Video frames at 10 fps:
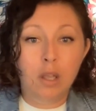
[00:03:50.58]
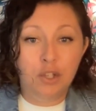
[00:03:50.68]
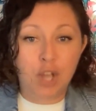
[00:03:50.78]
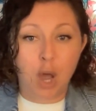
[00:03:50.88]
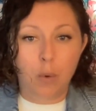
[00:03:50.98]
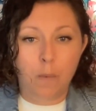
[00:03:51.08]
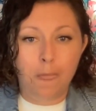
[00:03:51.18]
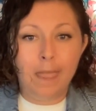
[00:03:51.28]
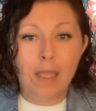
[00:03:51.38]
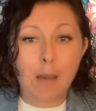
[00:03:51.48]
So,
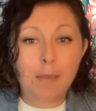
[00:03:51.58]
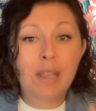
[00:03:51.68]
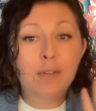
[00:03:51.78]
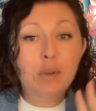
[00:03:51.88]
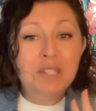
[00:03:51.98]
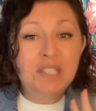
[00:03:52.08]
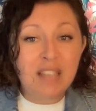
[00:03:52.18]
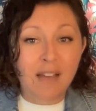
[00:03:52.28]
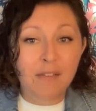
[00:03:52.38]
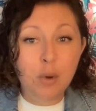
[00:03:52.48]
I'm going to give you
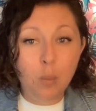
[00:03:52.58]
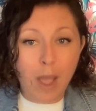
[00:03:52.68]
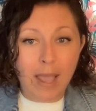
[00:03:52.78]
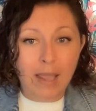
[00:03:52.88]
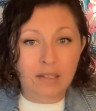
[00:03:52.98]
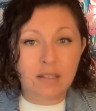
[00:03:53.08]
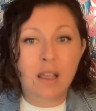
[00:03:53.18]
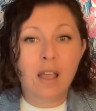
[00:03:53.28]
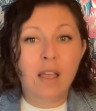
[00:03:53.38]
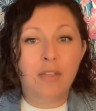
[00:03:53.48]
7 ways
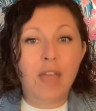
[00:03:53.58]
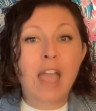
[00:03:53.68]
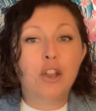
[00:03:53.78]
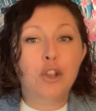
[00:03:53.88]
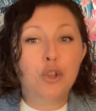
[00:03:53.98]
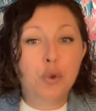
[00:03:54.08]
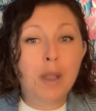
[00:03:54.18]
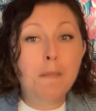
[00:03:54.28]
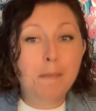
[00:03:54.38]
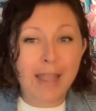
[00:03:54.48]
that you
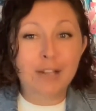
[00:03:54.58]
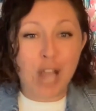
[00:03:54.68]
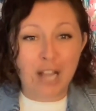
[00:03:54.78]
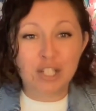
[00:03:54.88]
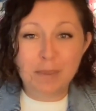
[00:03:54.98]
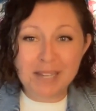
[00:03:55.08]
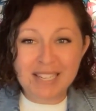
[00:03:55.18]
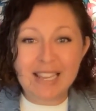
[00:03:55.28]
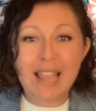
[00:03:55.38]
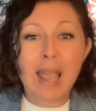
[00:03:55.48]
can make
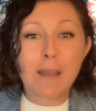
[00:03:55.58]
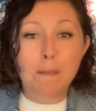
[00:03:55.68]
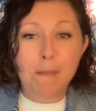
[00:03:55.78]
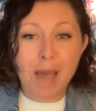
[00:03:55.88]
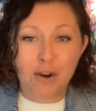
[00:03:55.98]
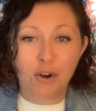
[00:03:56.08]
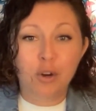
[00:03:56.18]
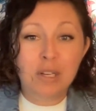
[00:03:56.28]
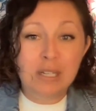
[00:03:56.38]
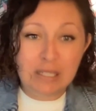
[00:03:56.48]
ChatGPT a
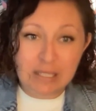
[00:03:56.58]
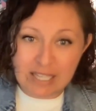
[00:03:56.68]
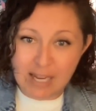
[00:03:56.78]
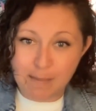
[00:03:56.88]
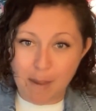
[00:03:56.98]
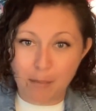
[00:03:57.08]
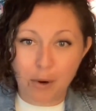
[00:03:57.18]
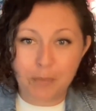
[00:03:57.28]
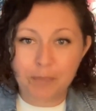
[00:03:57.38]
better team member.